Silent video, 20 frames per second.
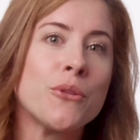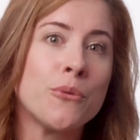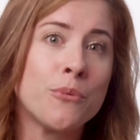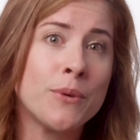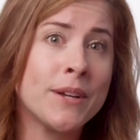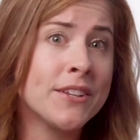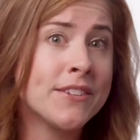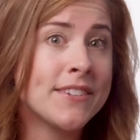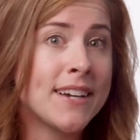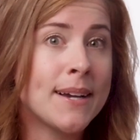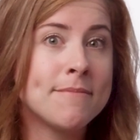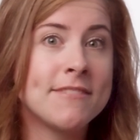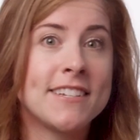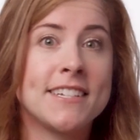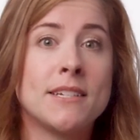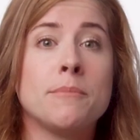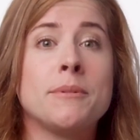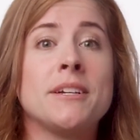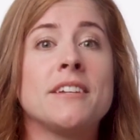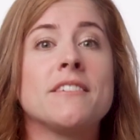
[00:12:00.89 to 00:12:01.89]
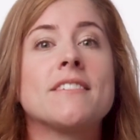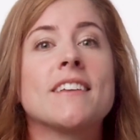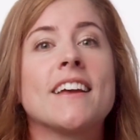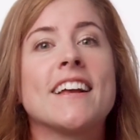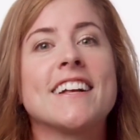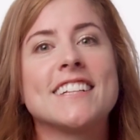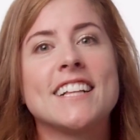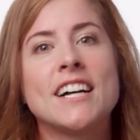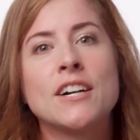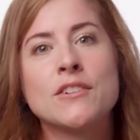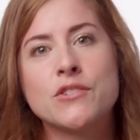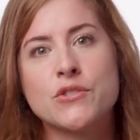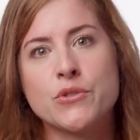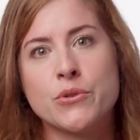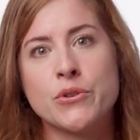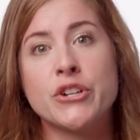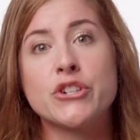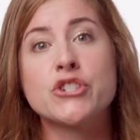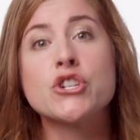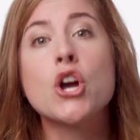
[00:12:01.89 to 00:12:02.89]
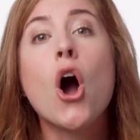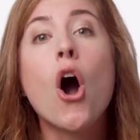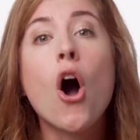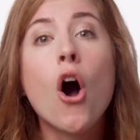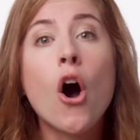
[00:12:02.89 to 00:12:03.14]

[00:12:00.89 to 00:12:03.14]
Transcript: the real-time database, and cloud storage